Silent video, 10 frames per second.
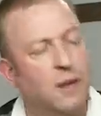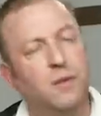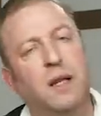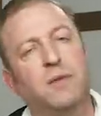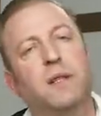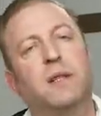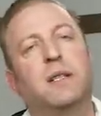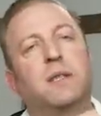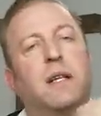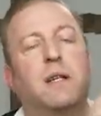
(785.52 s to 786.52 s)
Now, if that
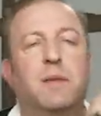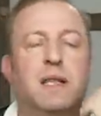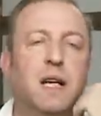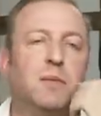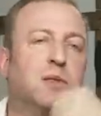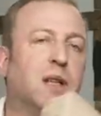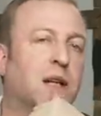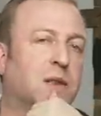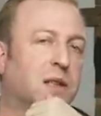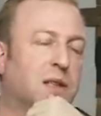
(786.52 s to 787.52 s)
variant then became
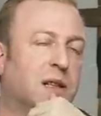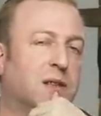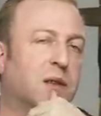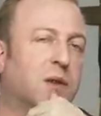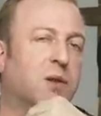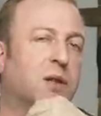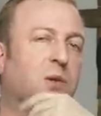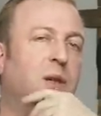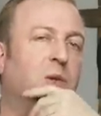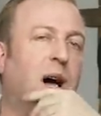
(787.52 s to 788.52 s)
standard in
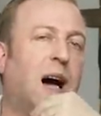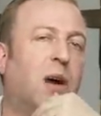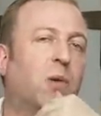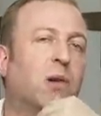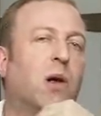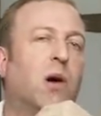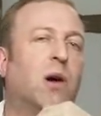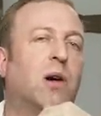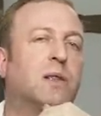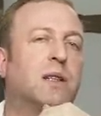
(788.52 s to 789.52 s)
1931, how
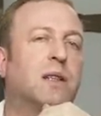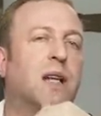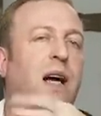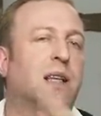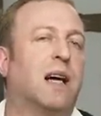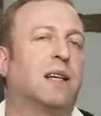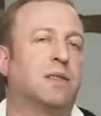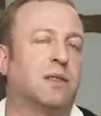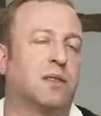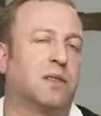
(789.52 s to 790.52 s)
long did that
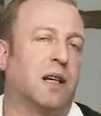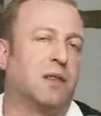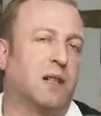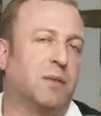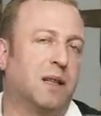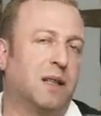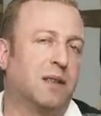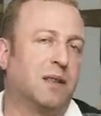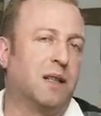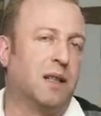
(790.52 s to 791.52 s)
last as a standard? I
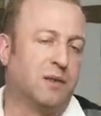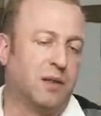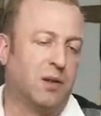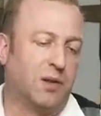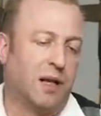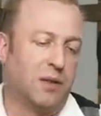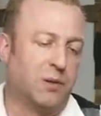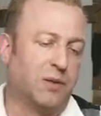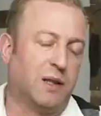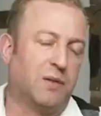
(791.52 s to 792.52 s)
mean, you know, that
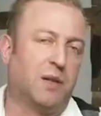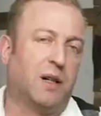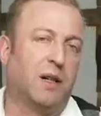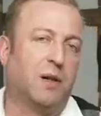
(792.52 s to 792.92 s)
derivative.